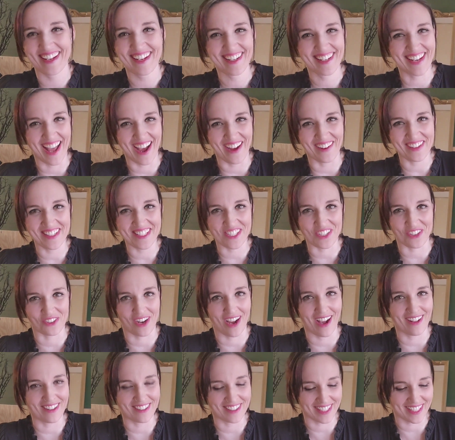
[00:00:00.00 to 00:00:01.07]
Now he's
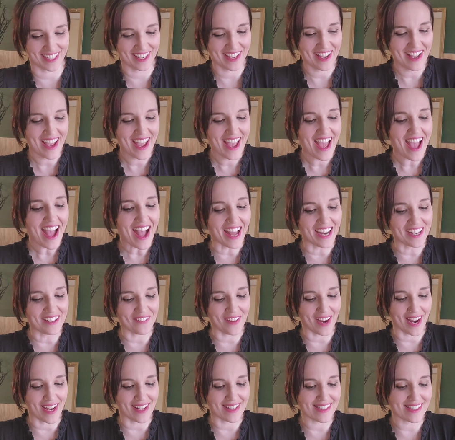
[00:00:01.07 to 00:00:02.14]
growling.
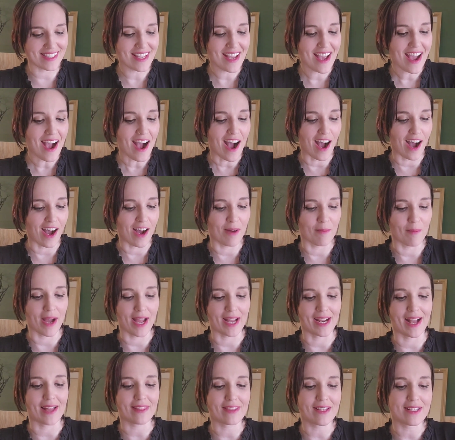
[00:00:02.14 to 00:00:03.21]
Anyways, I
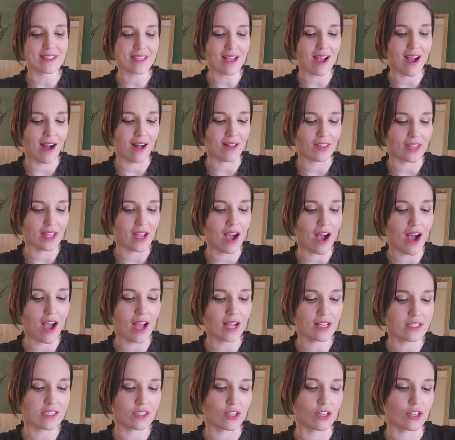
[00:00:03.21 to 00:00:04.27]
got these
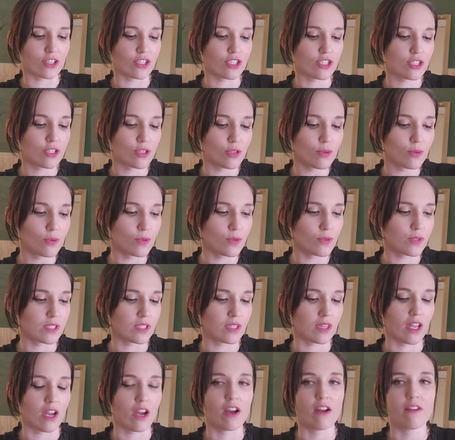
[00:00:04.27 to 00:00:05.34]
hollyhocks. There's 2 roots in
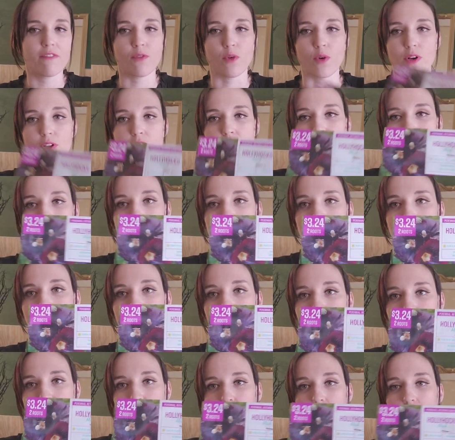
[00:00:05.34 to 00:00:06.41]
there for
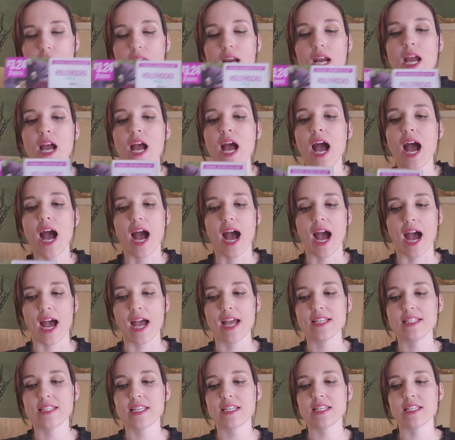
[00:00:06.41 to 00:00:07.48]
$3.24. I
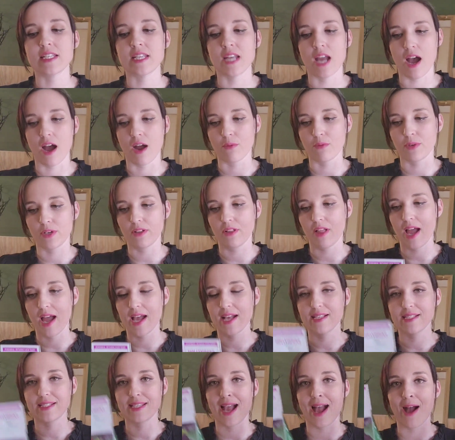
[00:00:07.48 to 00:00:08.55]
did not
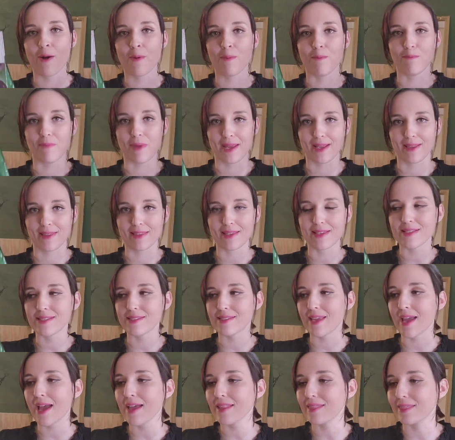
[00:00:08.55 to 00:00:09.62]
realize how big these
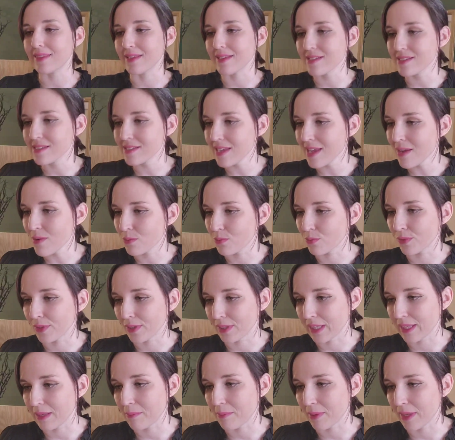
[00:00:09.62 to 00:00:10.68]
get. These get
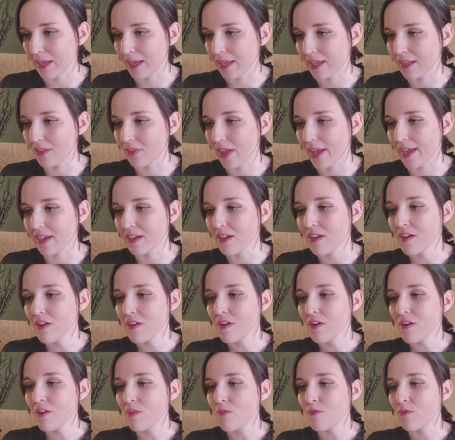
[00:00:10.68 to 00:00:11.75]
really big, like
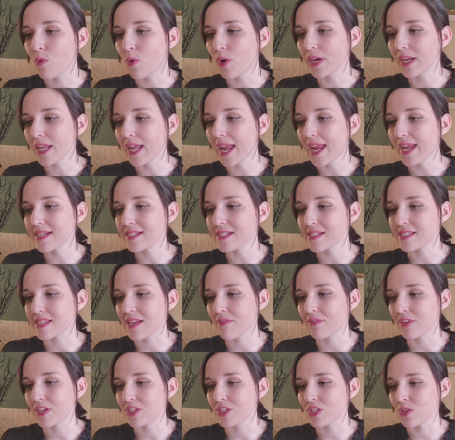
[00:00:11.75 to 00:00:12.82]
48 to
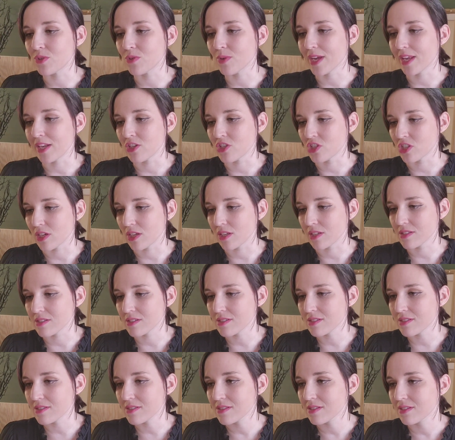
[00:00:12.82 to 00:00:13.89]
72
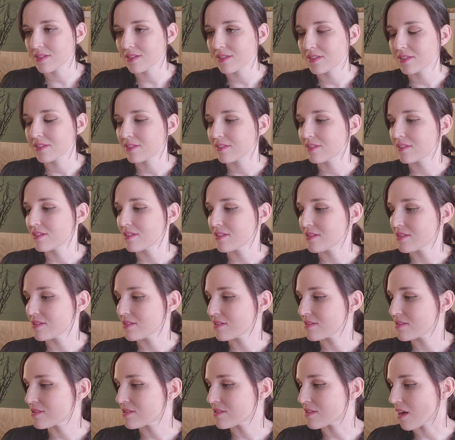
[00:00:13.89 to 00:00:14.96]
inches.
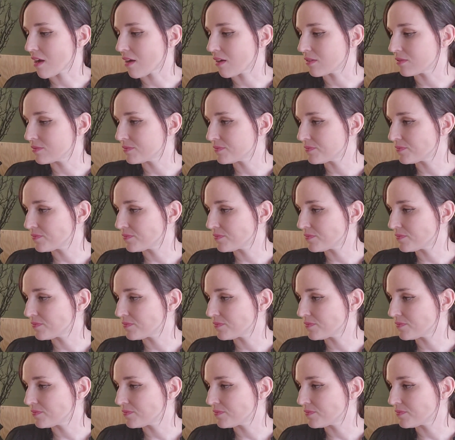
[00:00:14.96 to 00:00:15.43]
So,